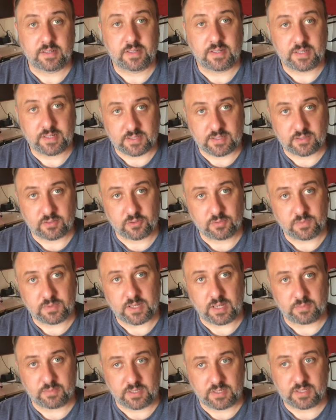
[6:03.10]
And
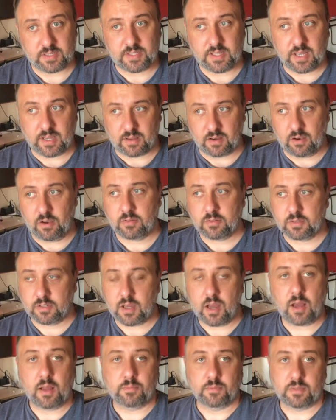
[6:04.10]
sometimes it can take a long
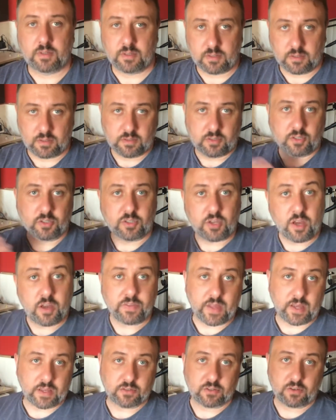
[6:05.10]
time to turn
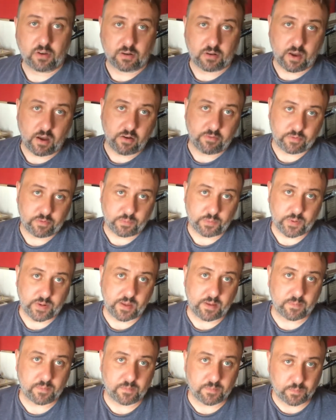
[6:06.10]
that stock over and
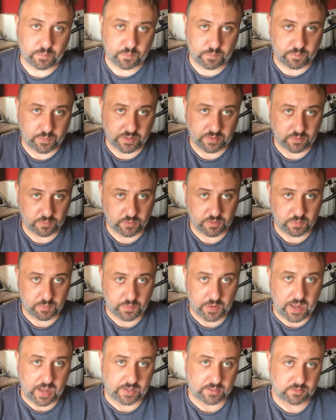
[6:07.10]
bring the money
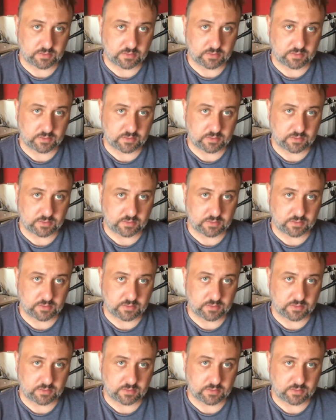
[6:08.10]
back.